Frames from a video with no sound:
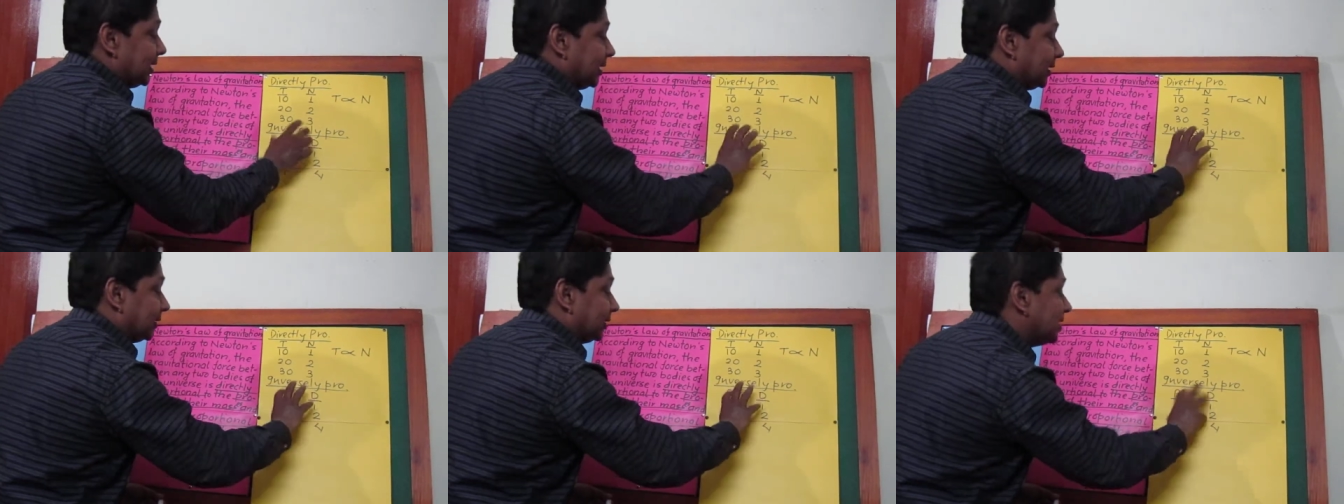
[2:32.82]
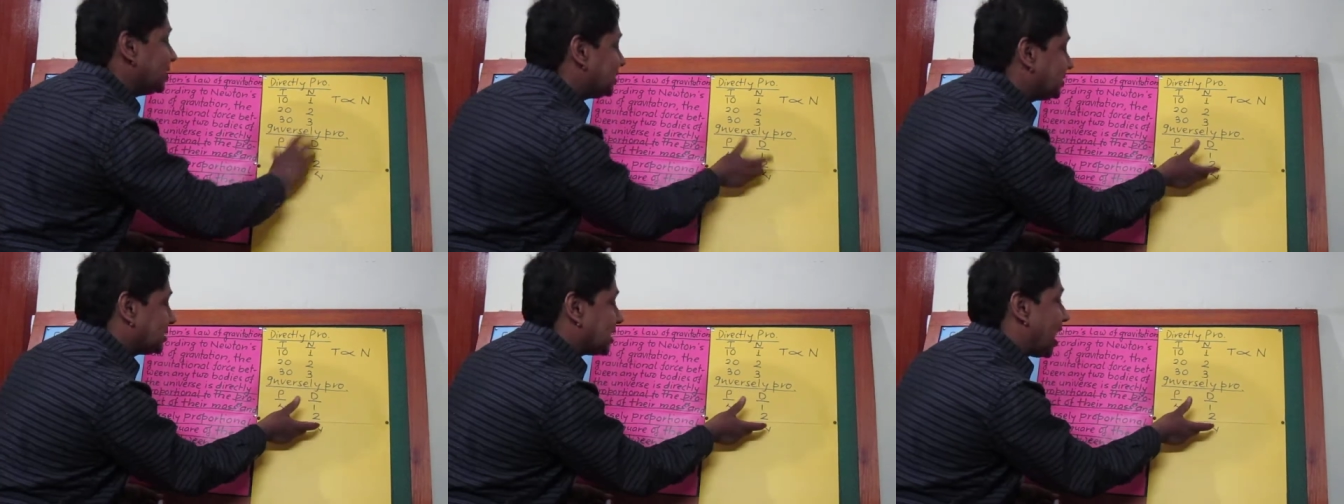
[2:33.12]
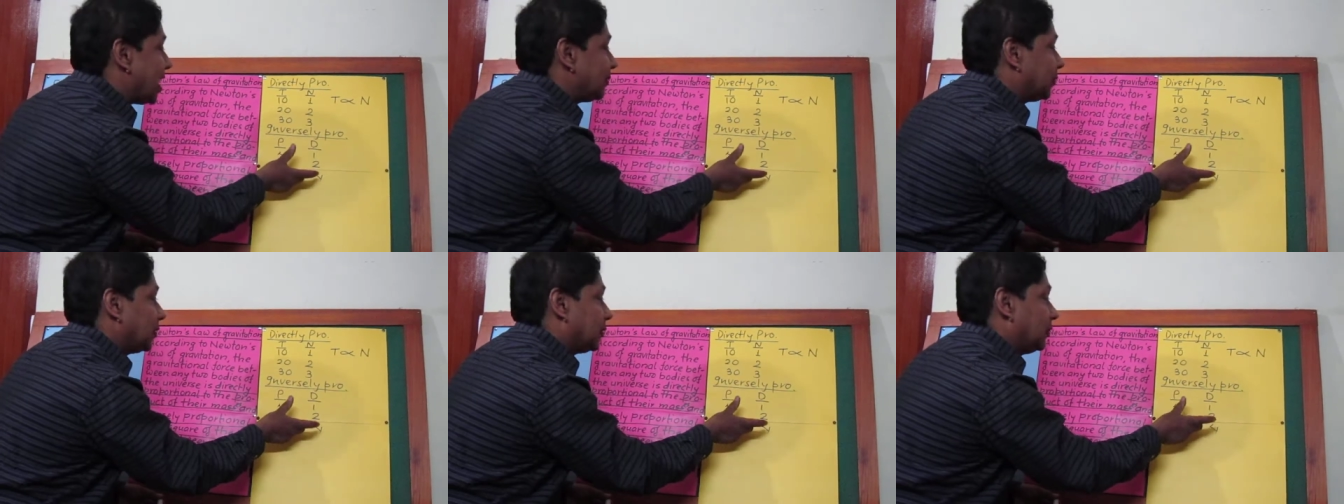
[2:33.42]
this
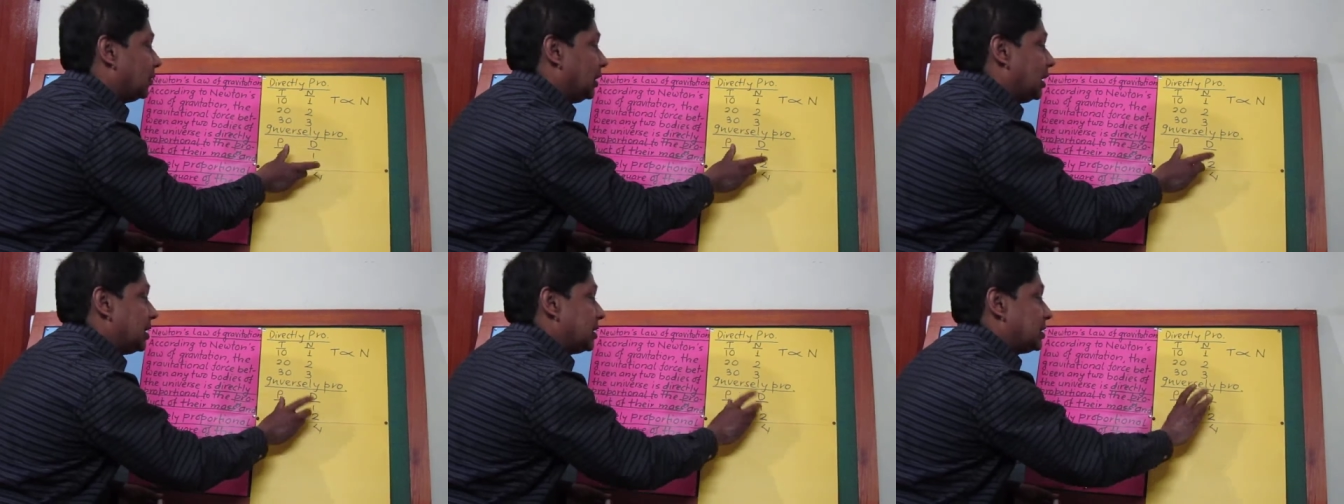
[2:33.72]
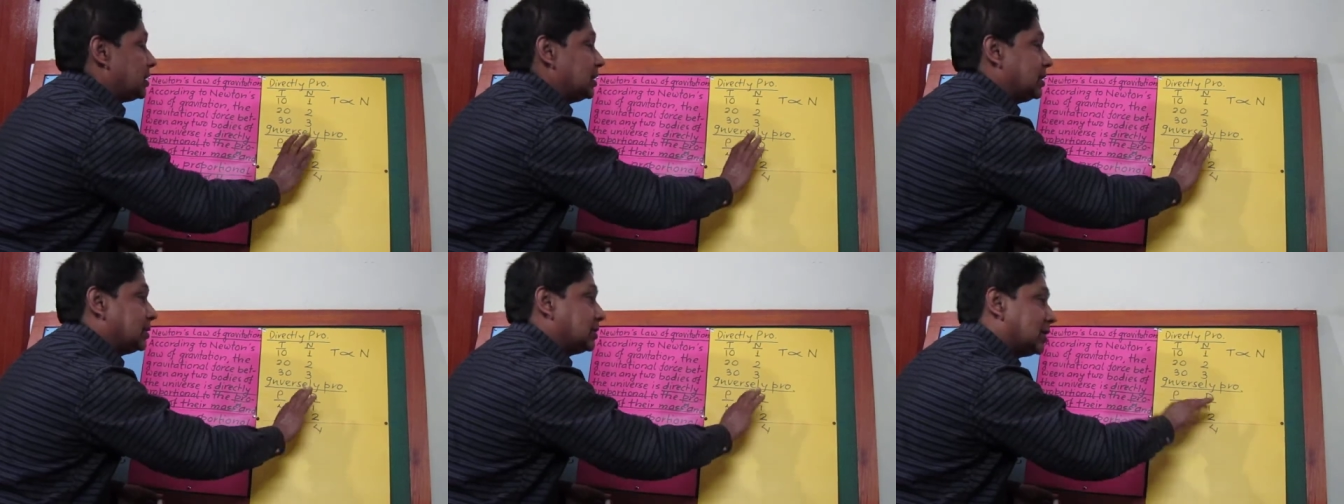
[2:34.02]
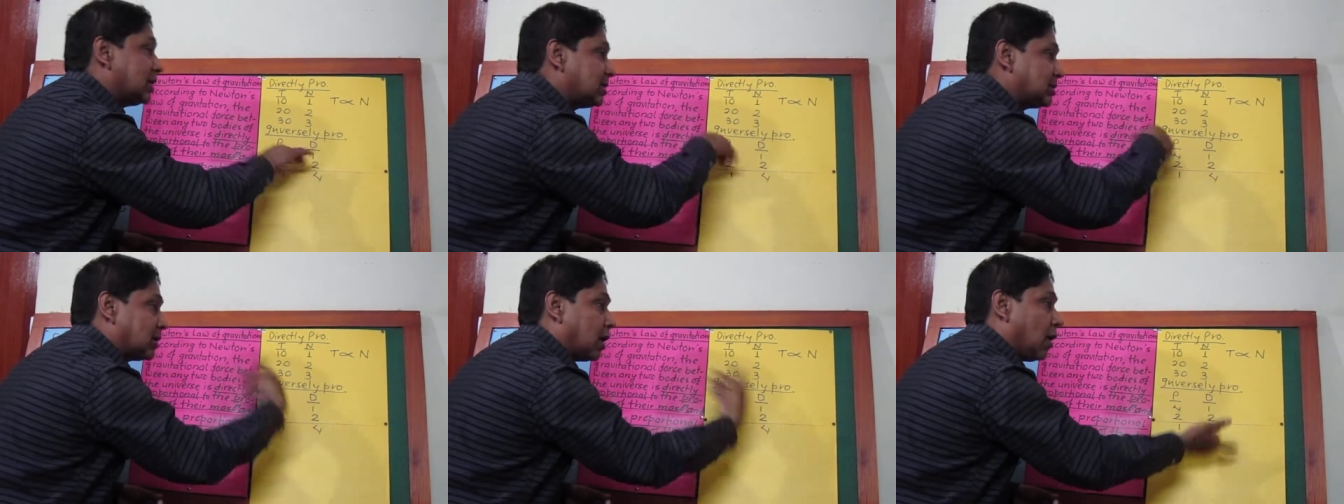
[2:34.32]
type of relation is
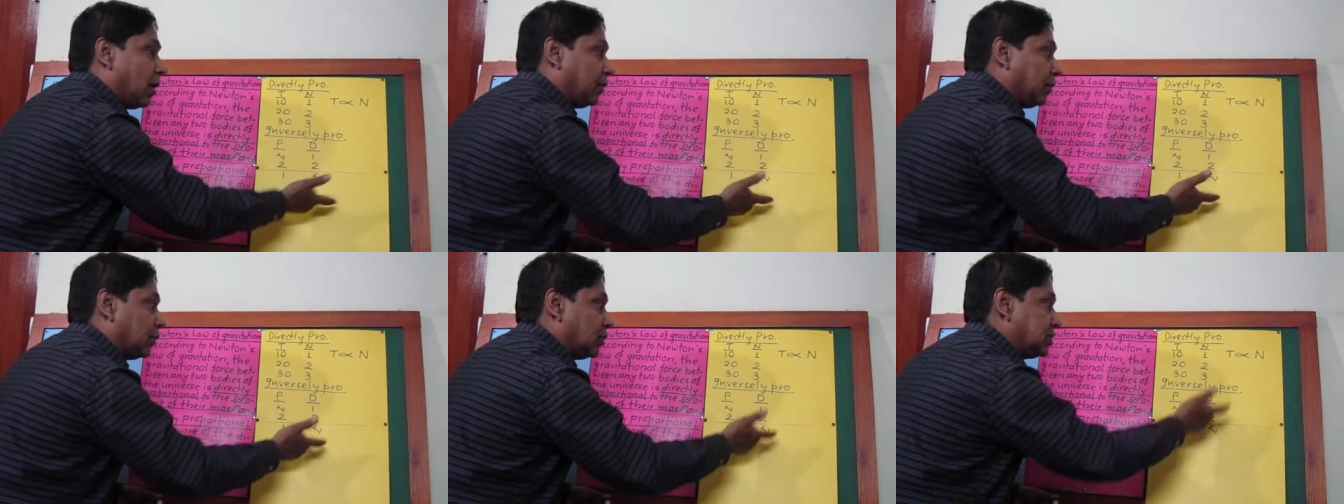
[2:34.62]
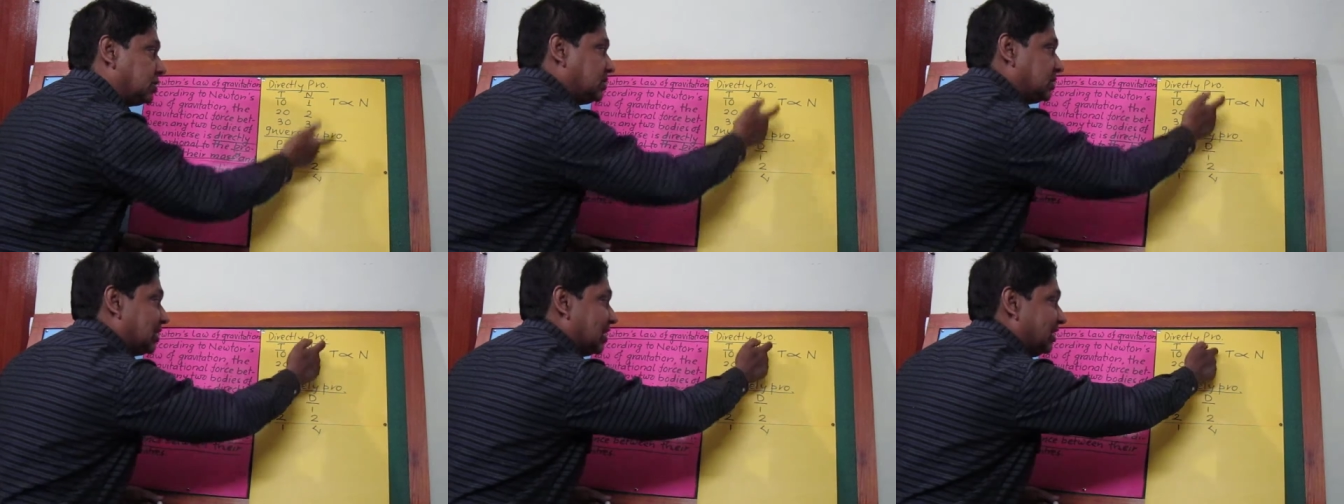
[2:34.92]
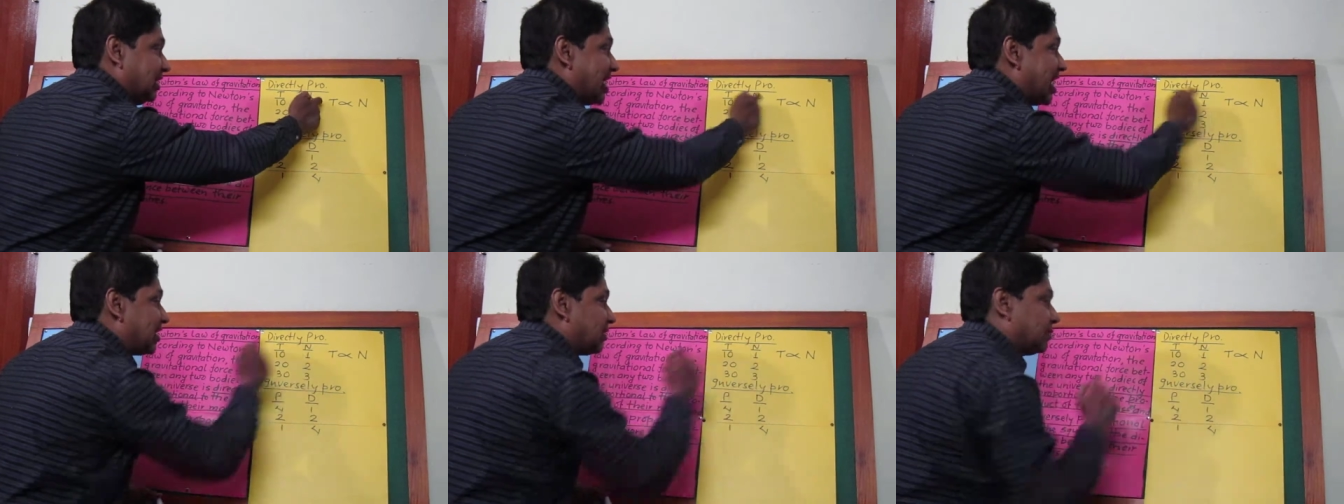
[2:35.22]
just opposite
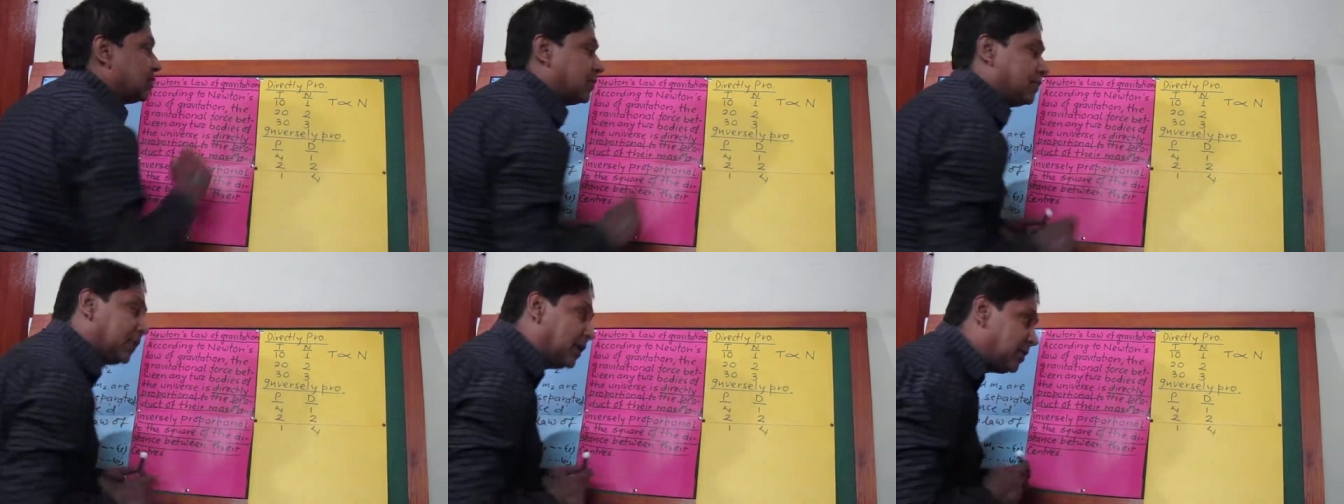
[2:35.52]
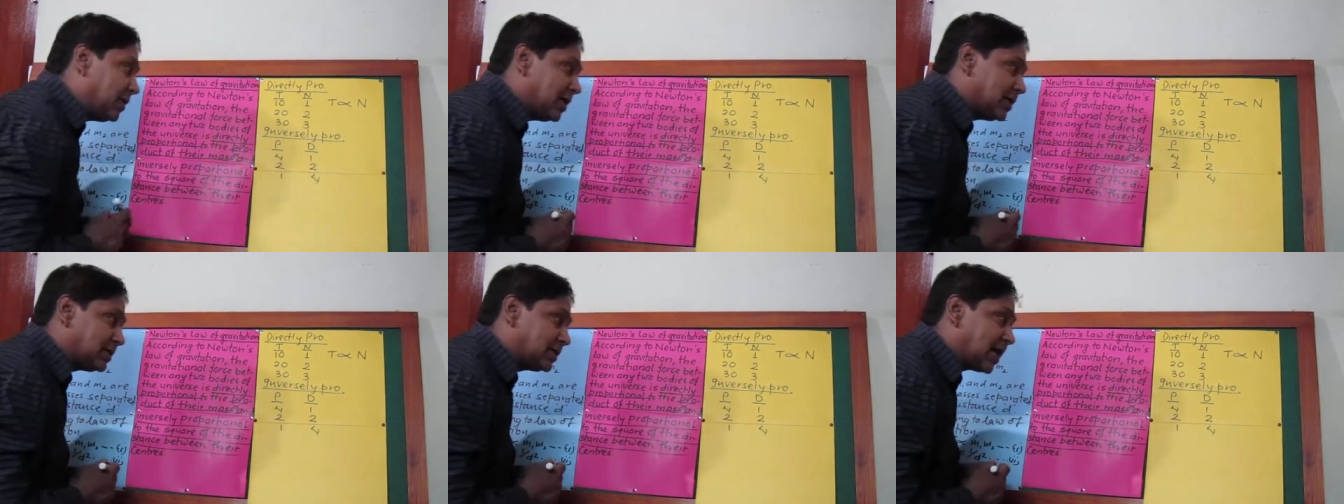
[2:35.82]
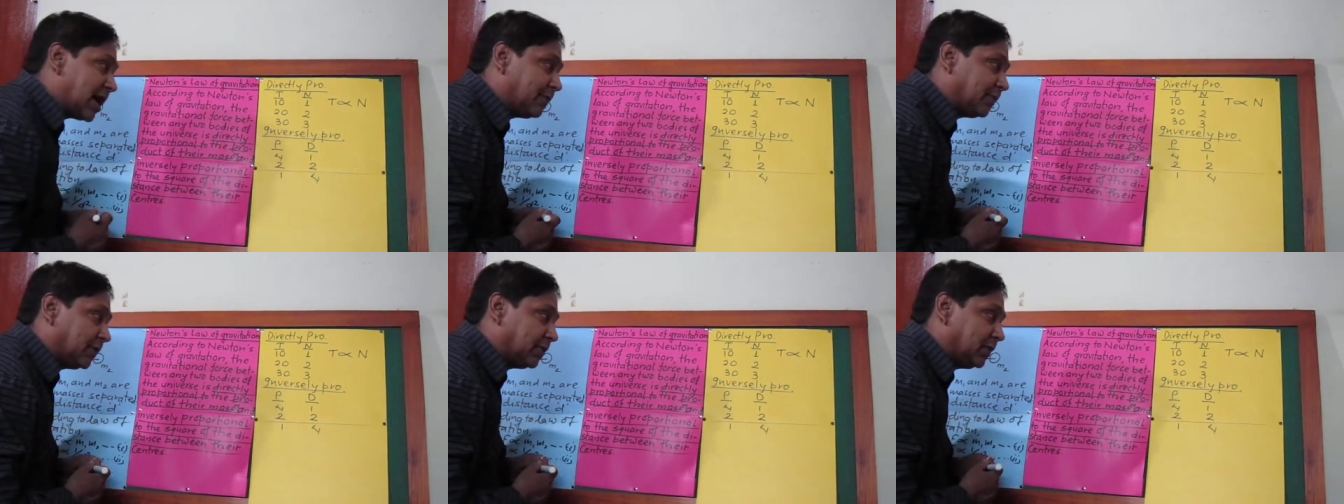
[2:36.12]
than that of the previous
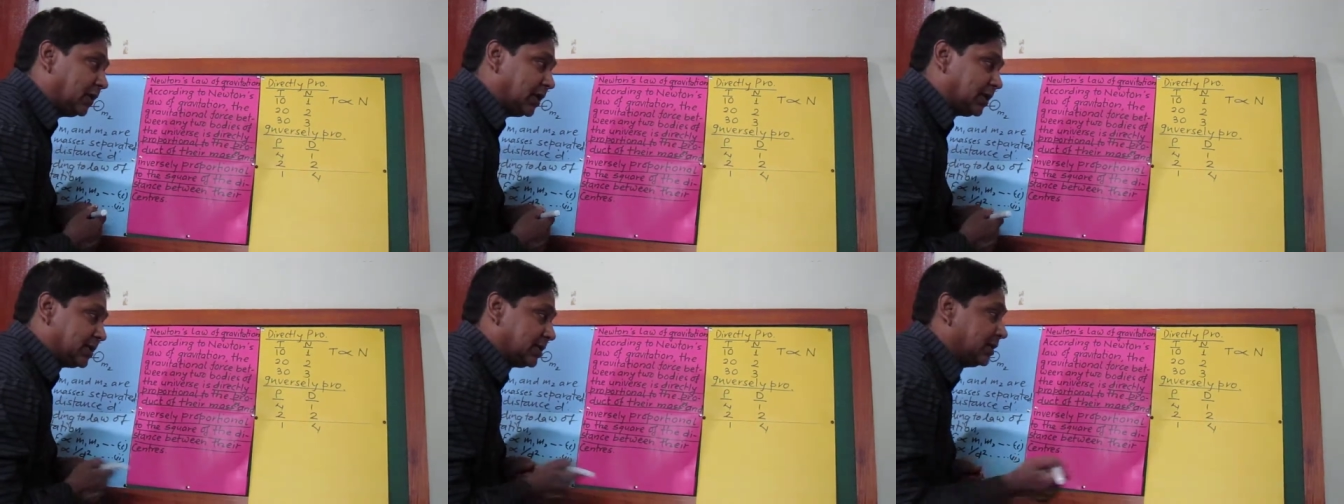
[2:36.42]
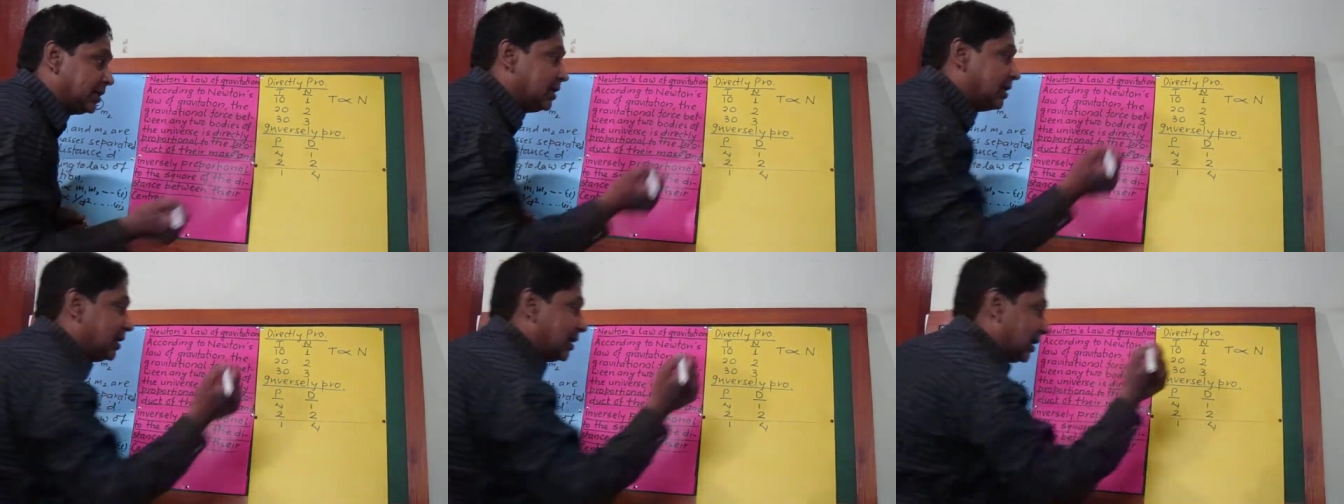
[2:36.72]
type of relation